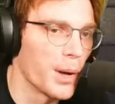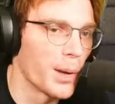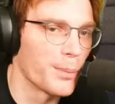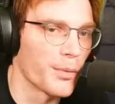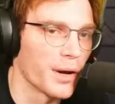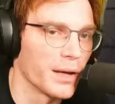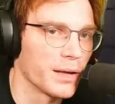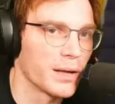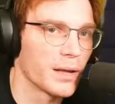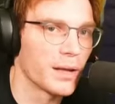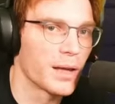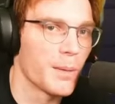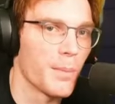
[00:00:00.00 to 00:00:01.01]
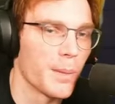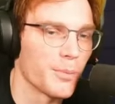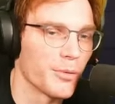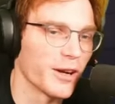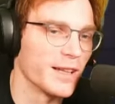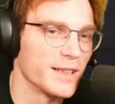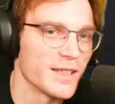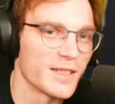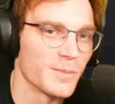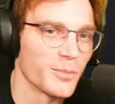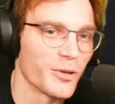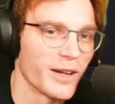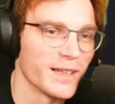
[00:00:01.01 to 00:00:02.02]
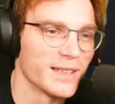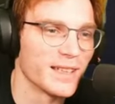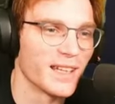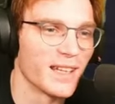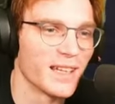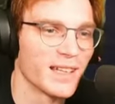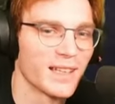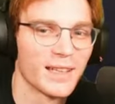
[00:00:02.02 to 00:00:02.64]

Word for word: My brain. My brain doesn't brain today.